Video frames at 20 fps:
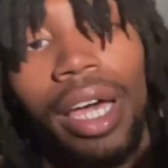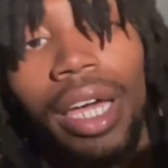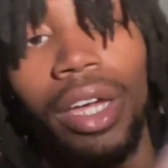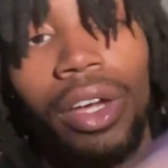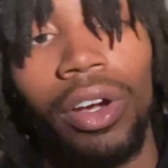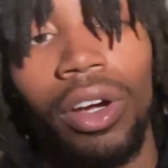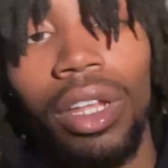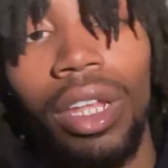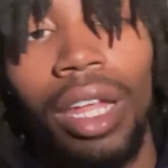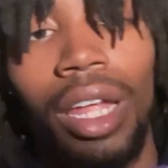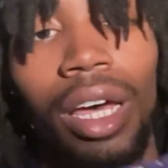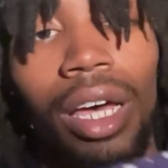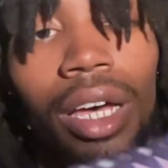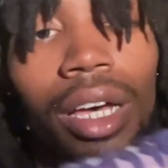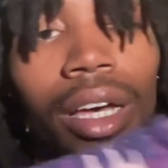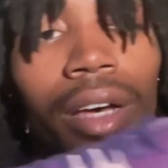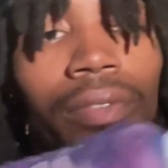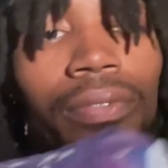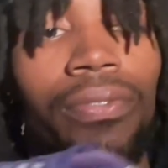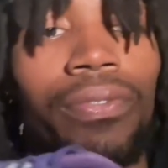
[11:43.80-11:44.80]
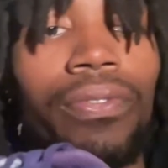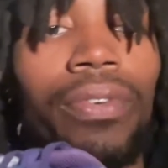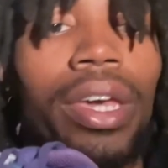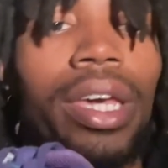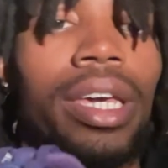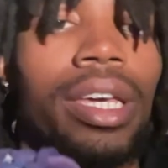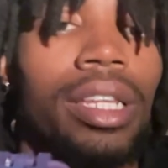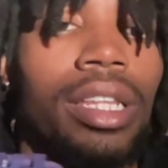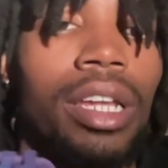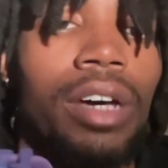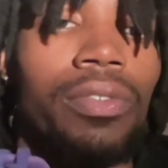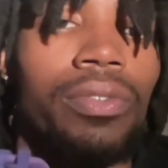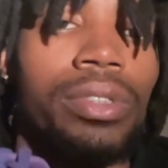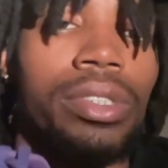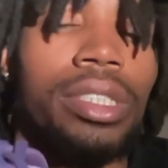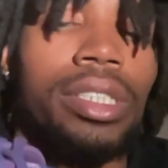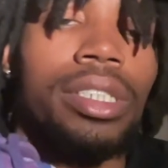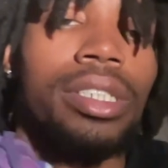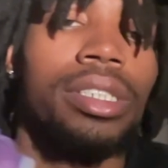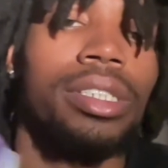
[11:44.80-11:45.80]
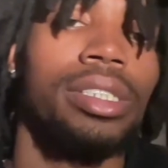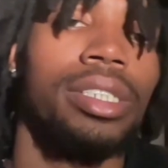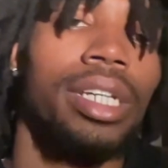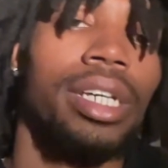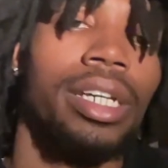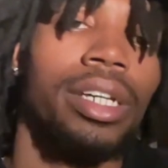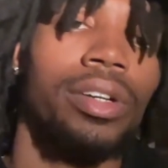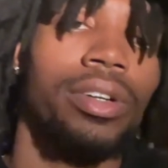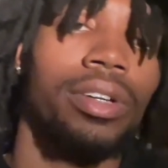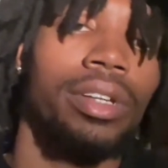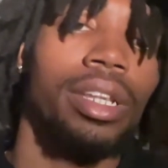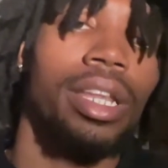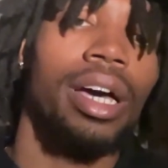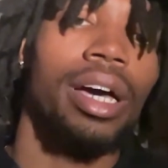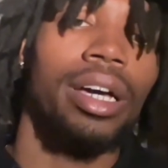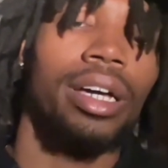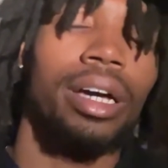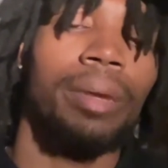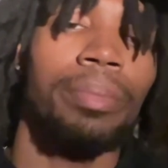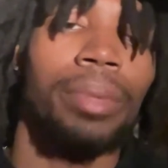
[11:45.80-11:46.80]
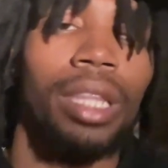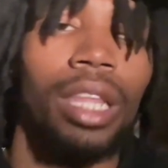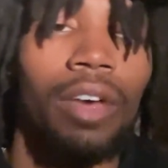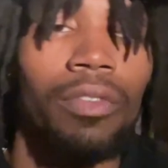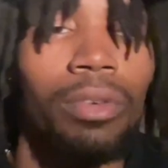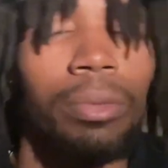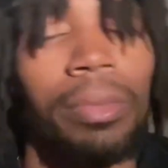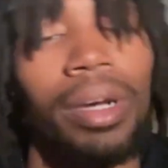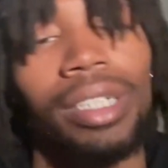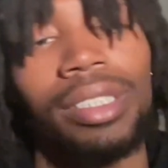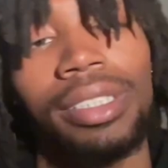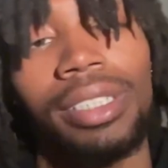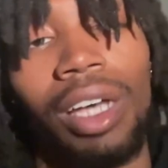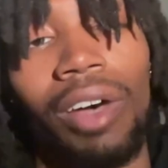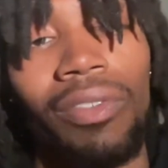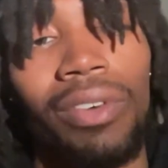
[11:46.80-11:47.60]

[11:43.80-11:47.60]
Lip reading: ain't gonna lie, I'm fake in love with these. I ain't gonna lie, I'm in love with myself.